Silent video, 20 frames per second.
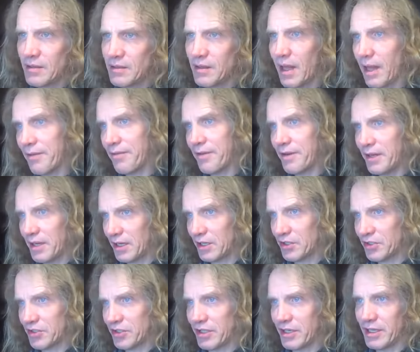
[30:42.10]

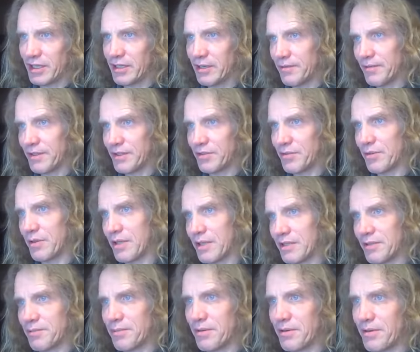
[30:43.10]
definition individual
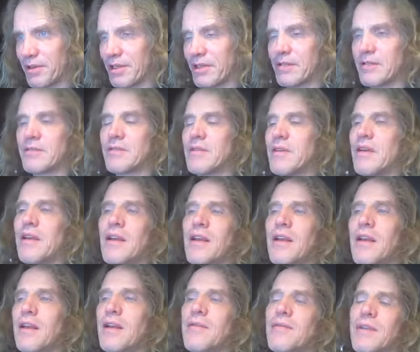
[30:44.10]
experience.
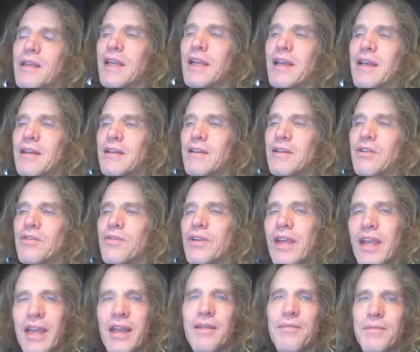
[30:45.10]
Well, again, you
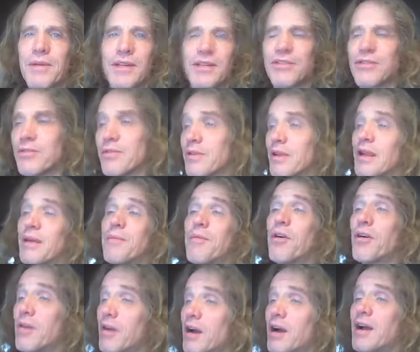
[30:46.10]
can measure it.
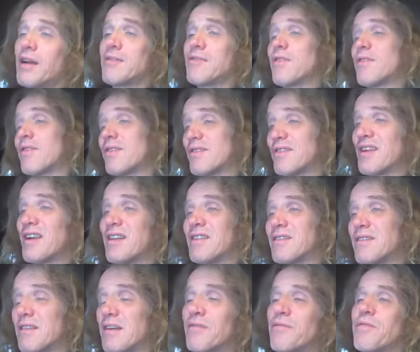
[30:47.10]
MRIs, all this kind of
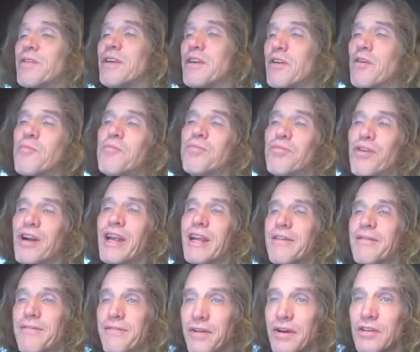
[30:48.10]
stuff. We know
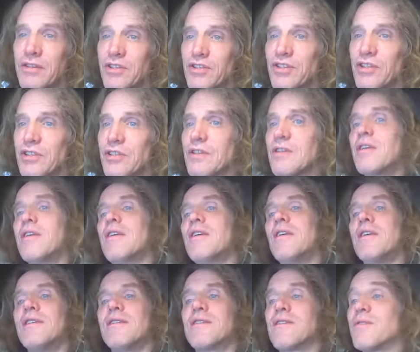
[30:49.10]
brain function.
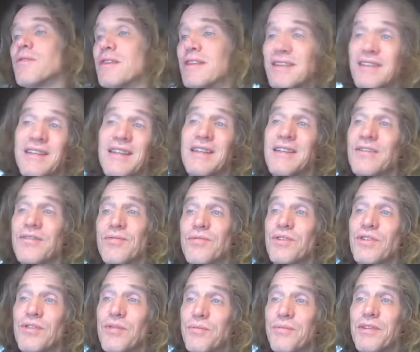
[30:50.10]
So in a sense,
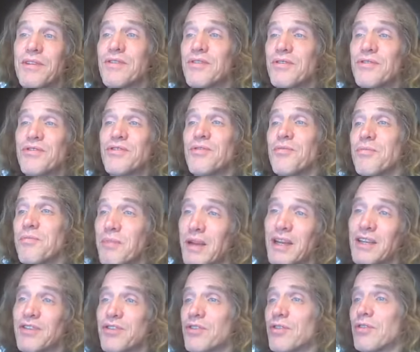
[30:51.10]
as soon as you
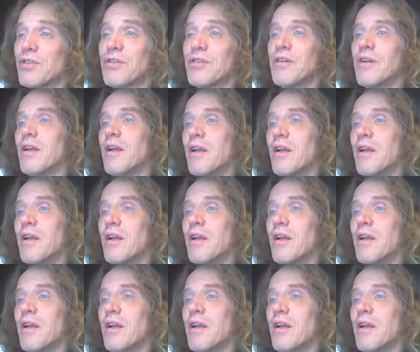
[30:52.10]
measure